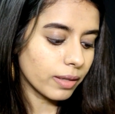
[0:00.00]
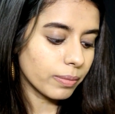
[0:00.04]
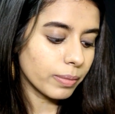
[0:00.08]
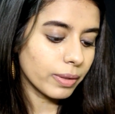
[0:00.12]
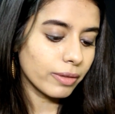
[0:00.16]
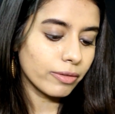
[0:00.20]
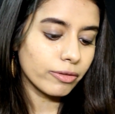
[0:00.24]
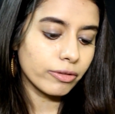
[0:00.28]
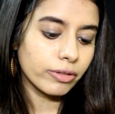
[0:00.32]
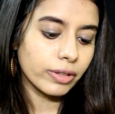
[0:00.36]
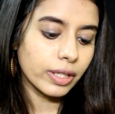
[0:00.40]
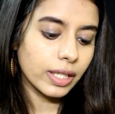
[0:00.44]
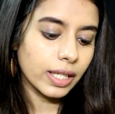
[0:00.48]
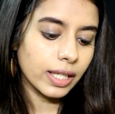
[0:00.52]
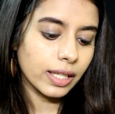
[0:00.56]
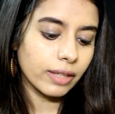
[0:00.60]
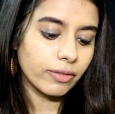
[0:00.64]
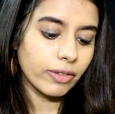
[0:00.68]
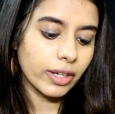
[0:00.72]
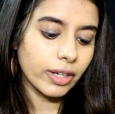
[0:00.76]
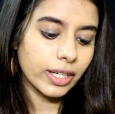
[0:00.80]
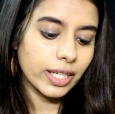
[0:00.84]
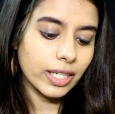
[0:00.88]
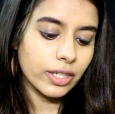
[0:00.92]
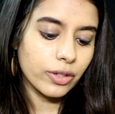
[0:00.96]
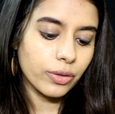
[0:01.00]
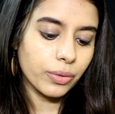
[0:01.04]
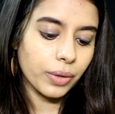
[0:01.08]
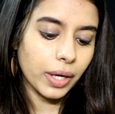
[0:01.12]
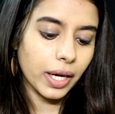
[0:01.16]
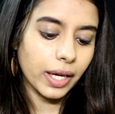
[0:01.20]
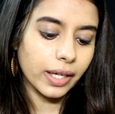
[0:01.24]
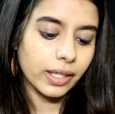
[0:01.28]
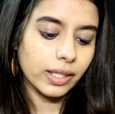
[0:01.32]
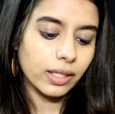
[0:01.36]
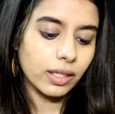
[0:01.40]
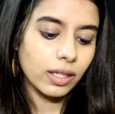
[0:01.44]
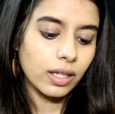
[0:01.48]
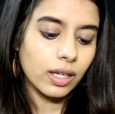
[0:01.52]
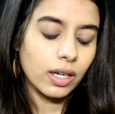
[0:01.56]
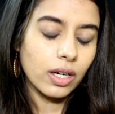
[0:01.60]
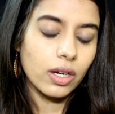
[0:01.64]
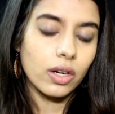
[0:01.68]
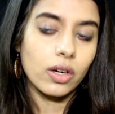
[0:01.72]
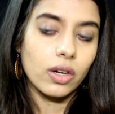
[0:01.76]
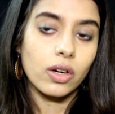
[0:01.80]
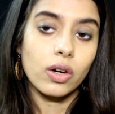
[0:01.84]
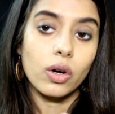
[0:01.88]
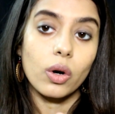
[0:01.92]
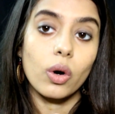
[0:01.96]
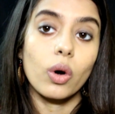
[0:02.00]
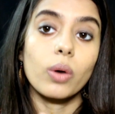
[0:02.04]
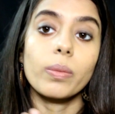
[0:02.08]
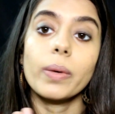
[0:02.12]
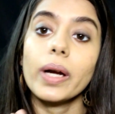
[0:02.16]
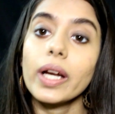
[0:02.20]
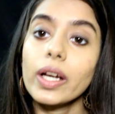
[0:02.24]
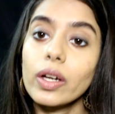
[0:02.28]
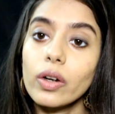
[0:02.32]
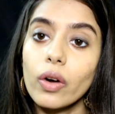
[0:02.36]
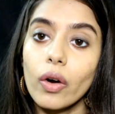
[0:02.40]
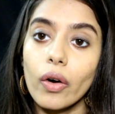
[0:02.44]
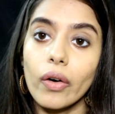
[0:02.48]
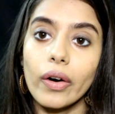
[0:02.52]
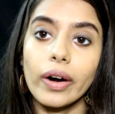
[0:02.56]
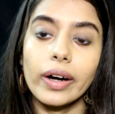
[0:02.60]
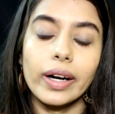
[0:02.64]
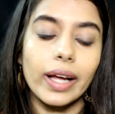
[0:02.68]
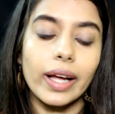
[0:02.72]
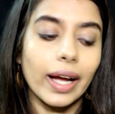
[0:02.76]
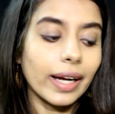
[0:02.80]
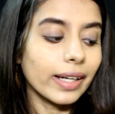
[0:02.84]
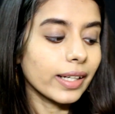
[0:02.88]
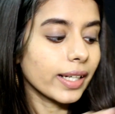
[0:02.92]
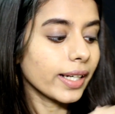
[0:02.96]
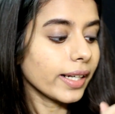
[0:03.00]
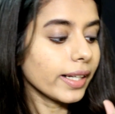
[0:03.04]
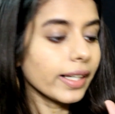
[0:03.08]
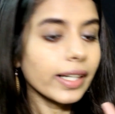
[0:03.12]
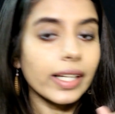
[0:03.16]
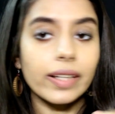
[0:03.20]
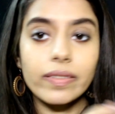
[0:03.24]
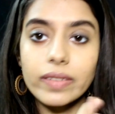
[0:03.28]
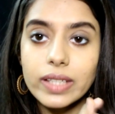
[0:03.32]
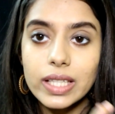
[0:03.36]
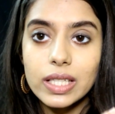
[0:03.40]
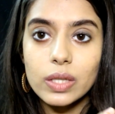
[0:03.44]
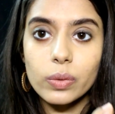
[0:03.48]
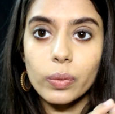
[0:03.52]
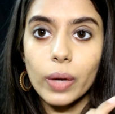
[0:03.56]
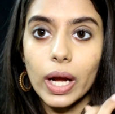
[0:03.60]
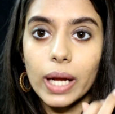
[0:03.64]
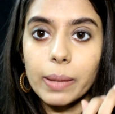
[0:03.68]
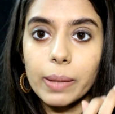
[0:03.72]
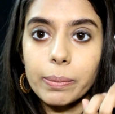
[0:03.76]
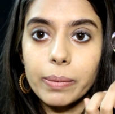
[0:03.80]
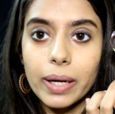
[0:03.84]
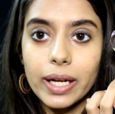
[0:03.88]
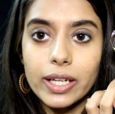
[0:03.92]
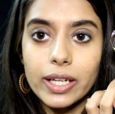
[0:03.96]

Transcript: be feeling very dry. Oh my god, I didn't even swipe. I